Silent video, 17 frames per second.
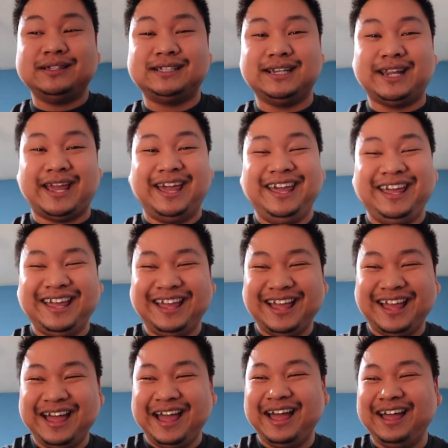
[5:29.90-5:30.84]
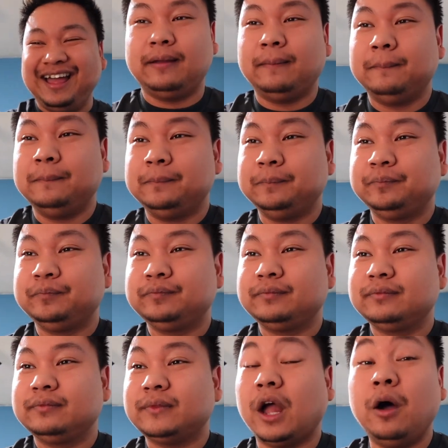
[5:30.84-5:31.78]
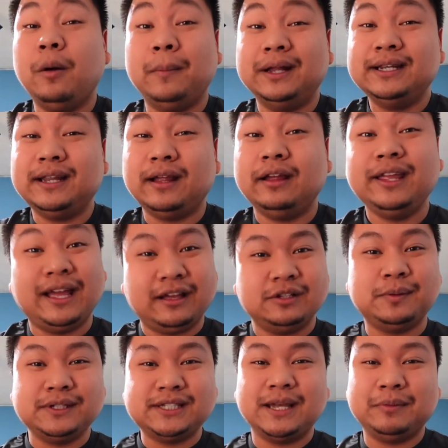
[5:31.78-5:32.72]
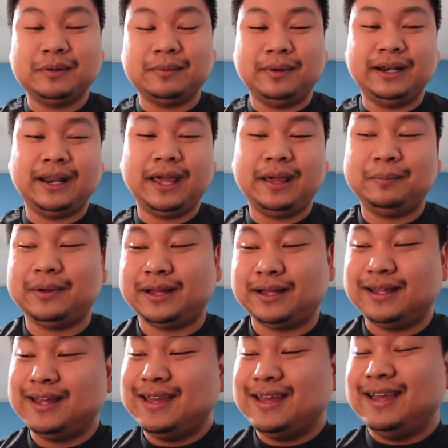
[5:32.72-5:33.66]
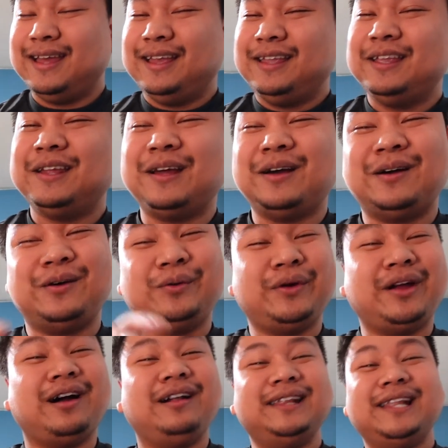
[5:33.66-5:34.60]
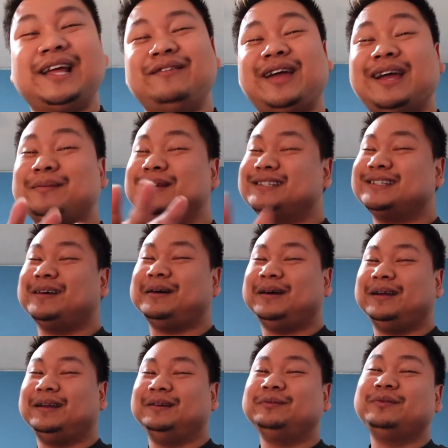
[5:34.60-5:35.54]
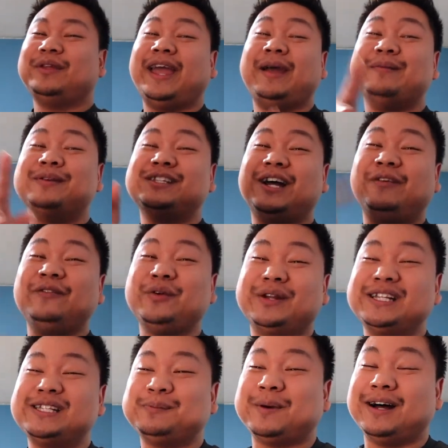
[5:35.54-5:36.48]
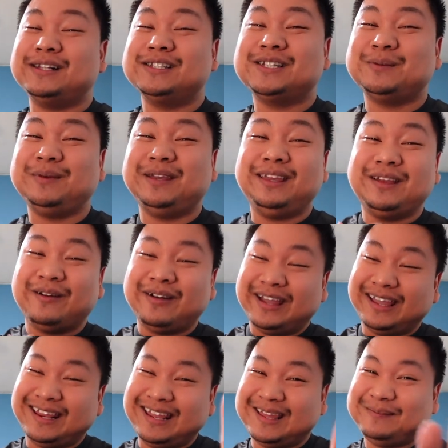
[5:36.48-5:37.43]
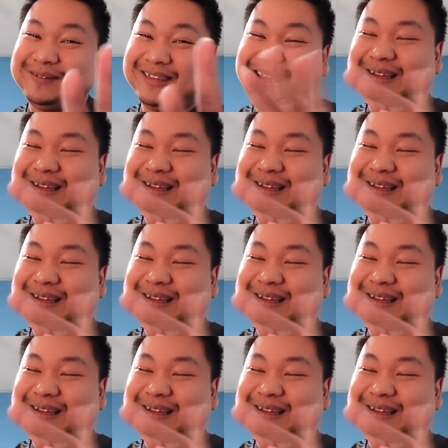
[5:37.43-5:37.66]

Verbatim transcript: today. Monday. Oh, Monday. Yeah, it's supposed to come in Monday, but you know, we all love Amazon. Amazon, if you want to sponsor me, go ahead hit me